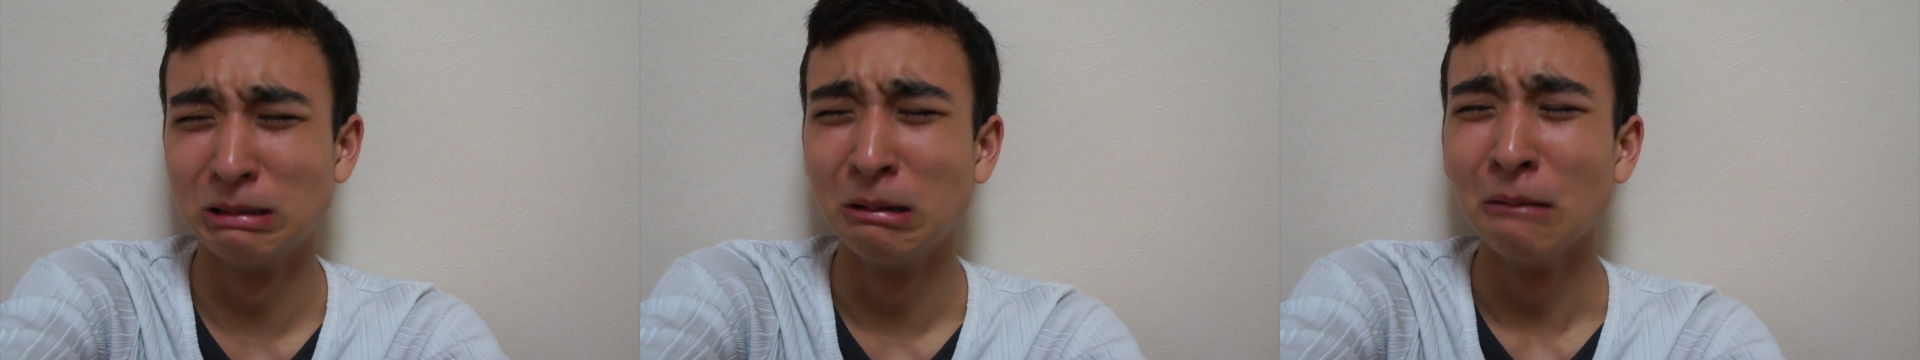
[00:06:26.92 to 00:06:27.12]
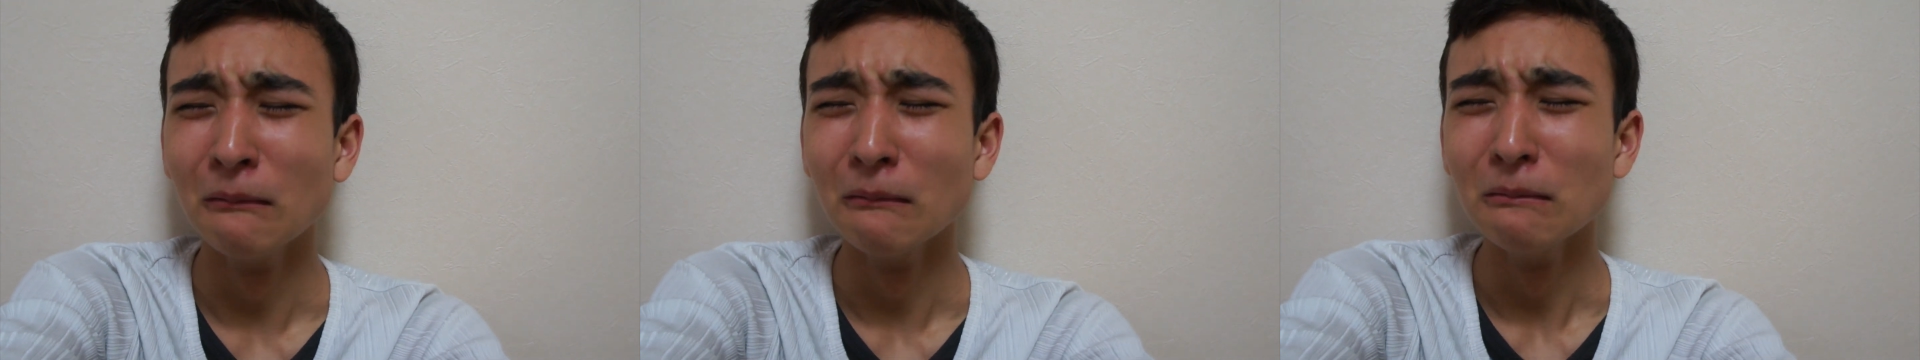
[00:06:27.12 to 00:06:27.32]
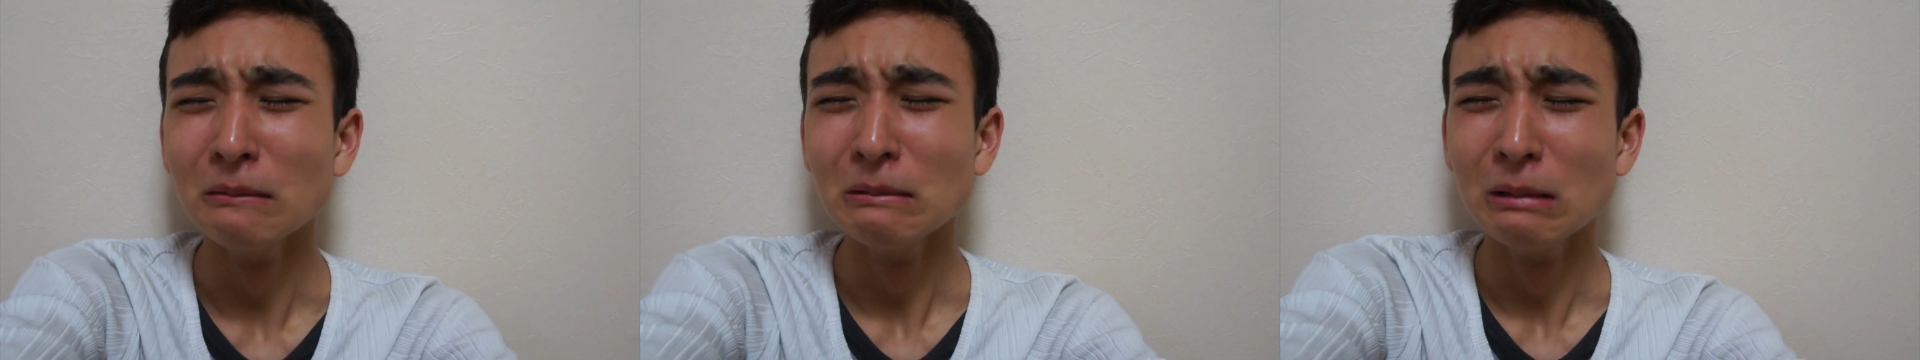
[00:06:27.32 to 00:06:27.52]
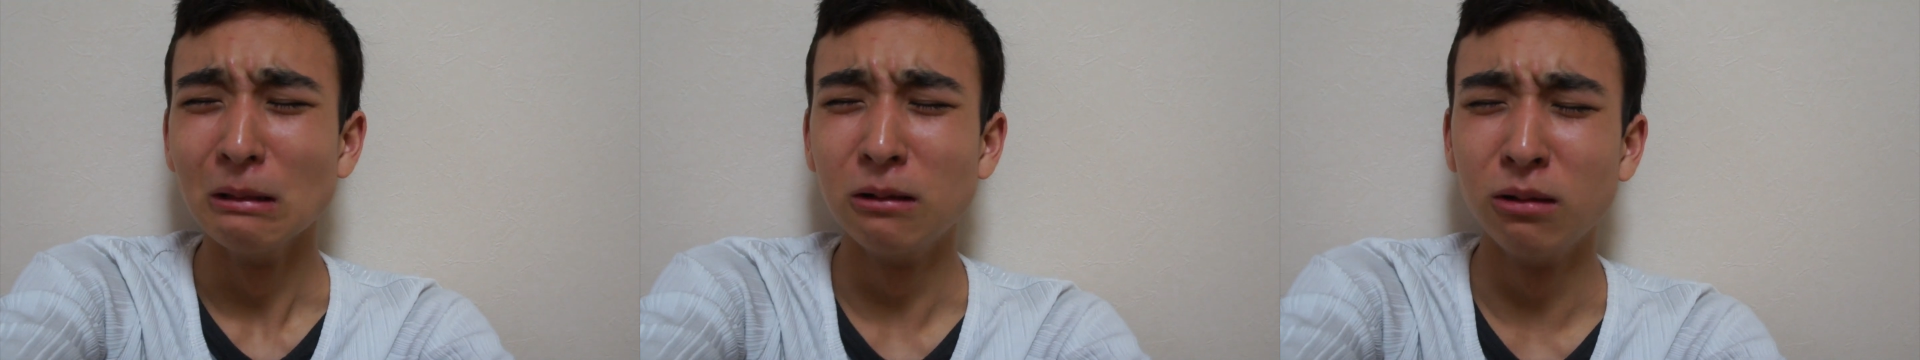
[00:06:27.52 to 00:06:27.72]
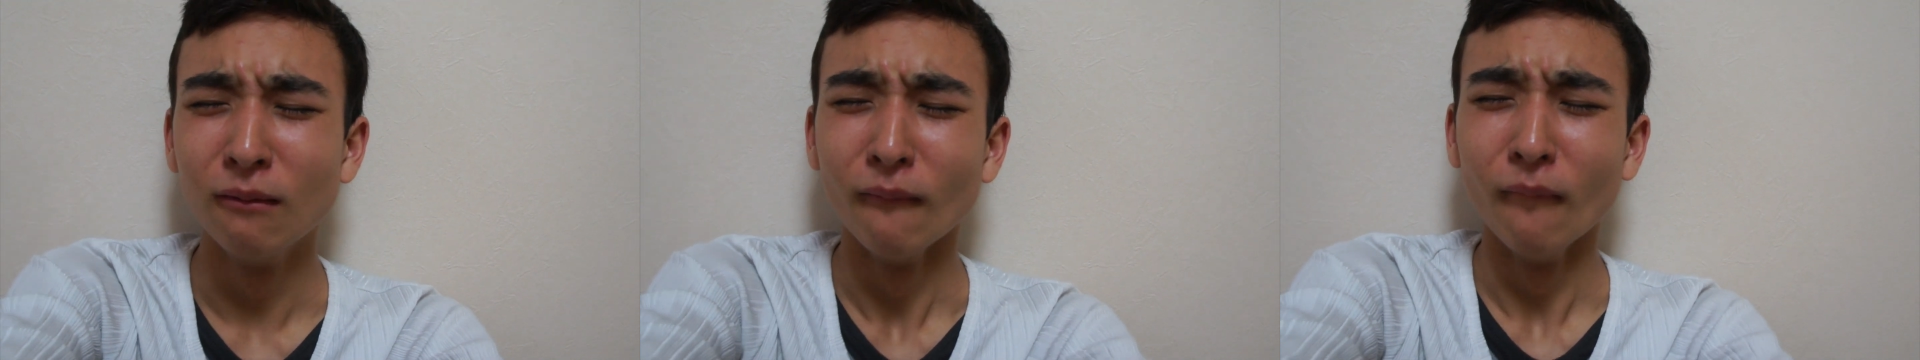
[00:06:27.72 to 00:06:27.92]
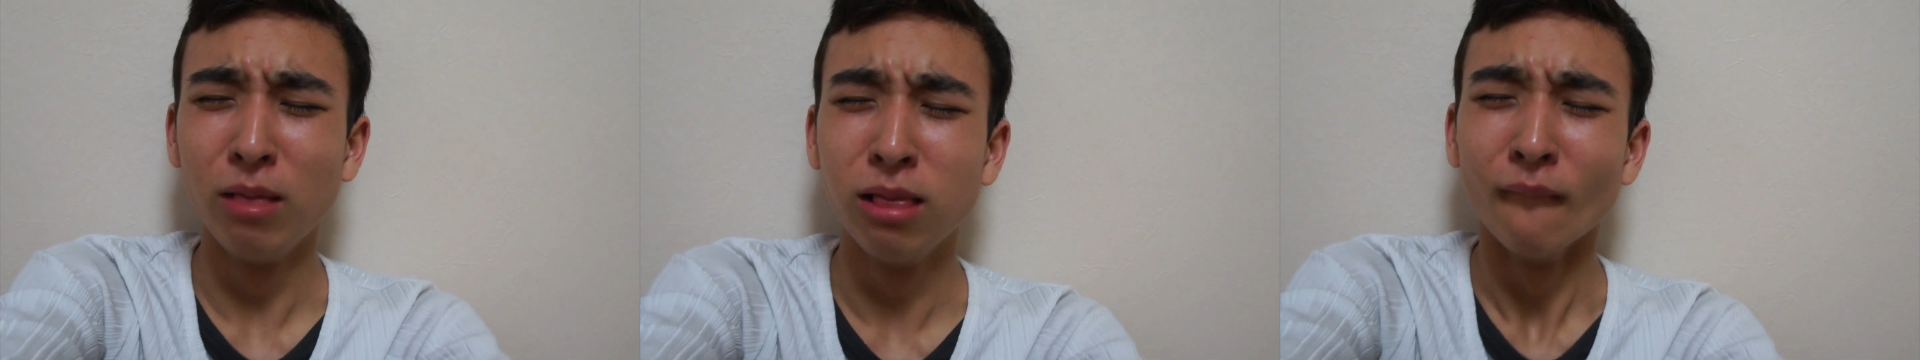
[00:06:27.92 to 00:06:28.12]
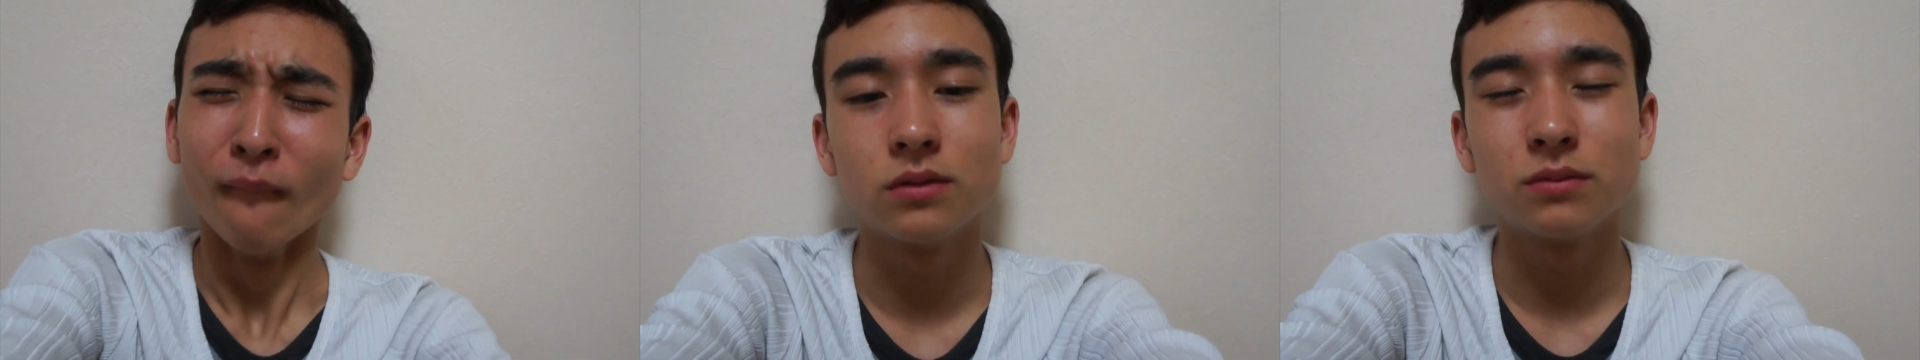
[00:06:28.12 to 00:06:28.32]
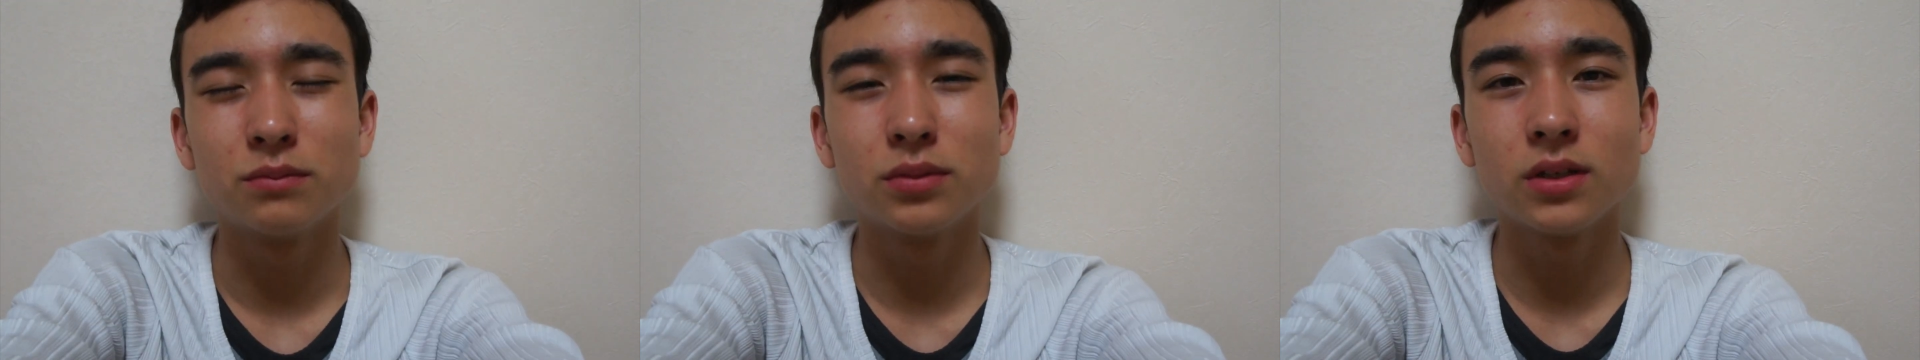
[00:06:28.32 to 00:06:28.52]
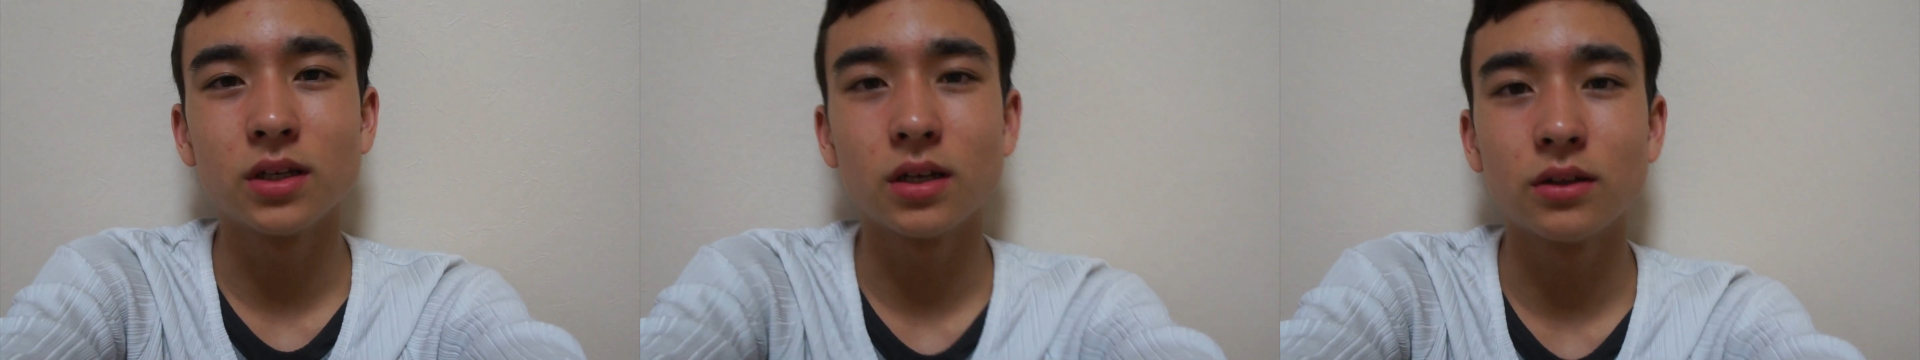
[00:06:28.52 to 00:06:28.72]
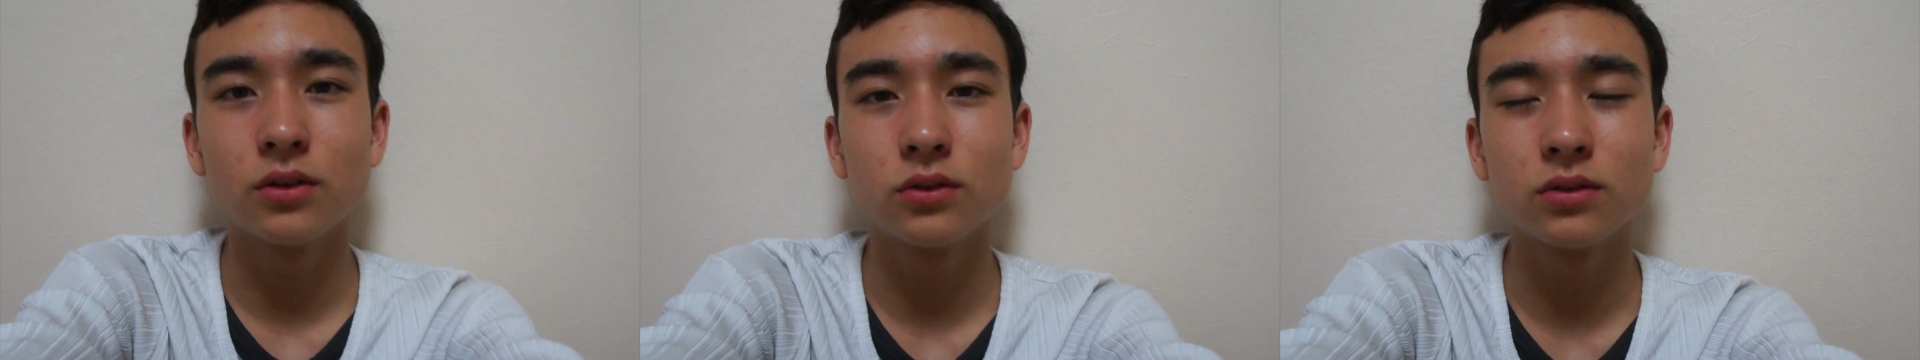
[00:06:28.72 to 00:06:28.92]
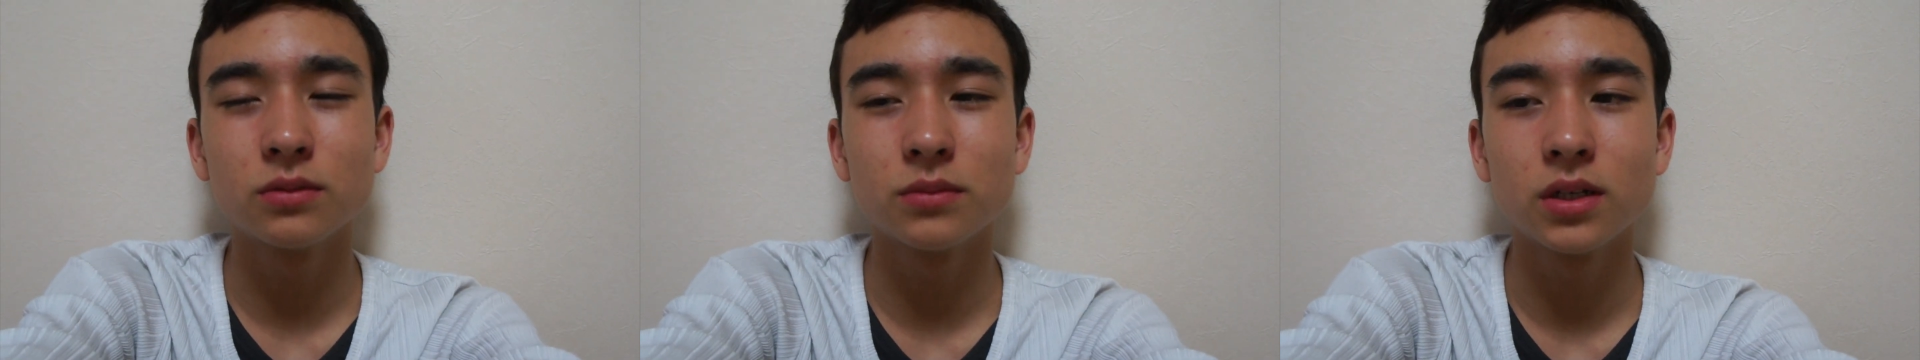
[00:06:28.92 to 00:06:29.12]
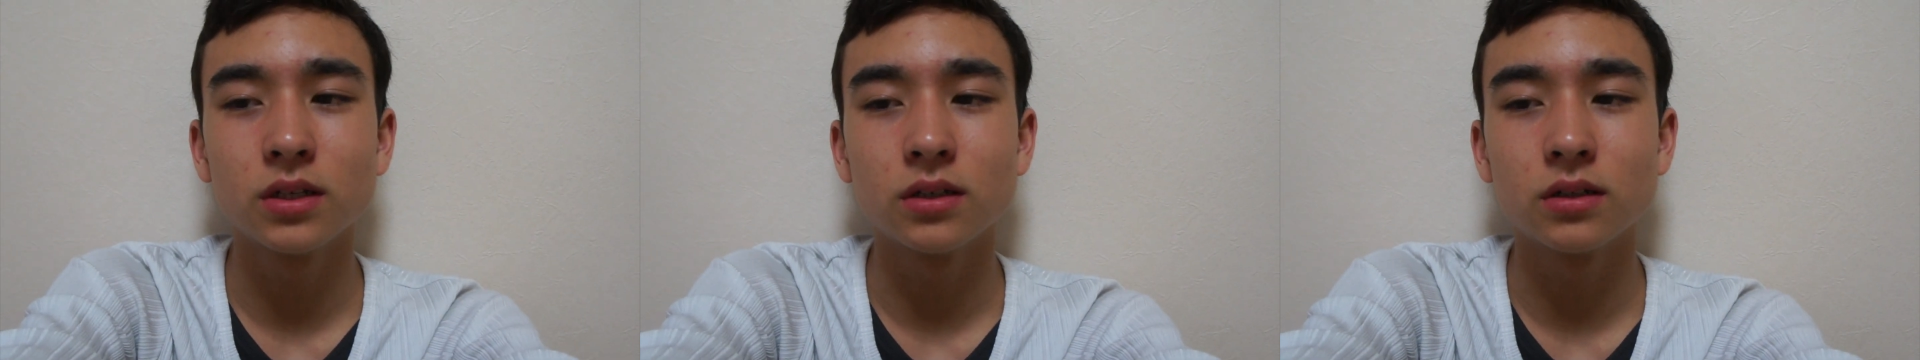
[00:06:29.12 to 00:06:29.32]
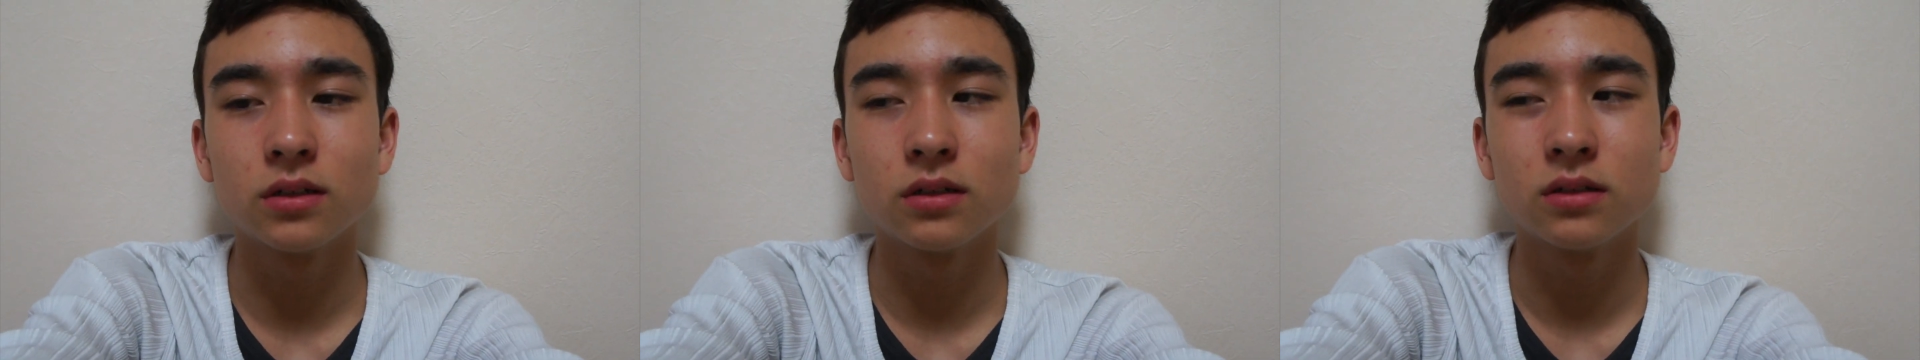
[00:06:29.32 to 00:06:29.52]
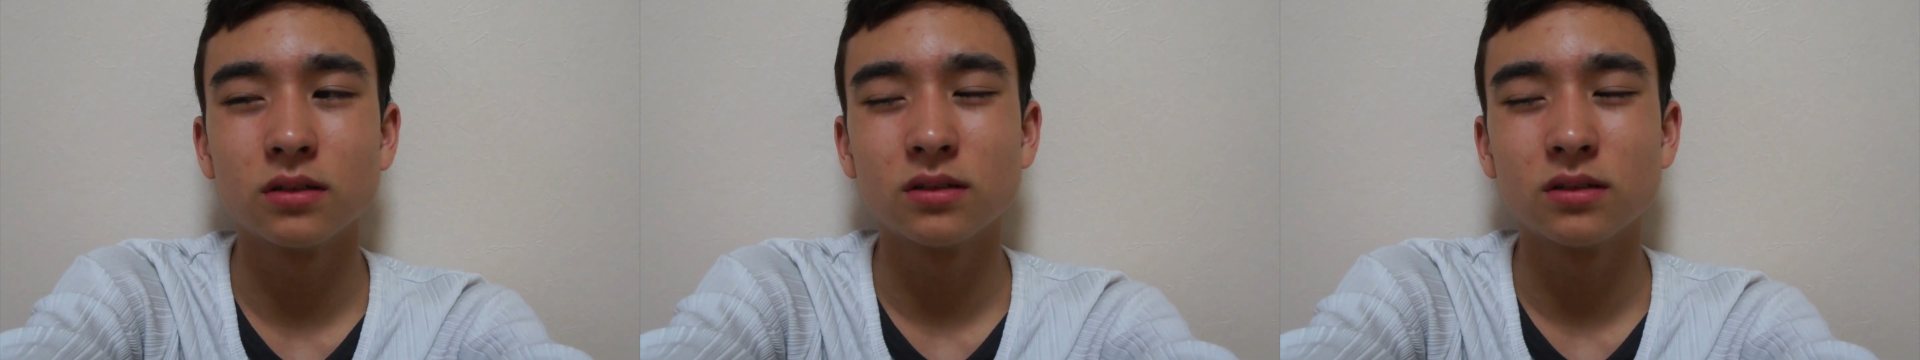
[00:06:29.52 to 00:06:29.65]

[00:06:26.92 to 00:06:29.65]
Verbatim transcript: but yeah, those are my uh,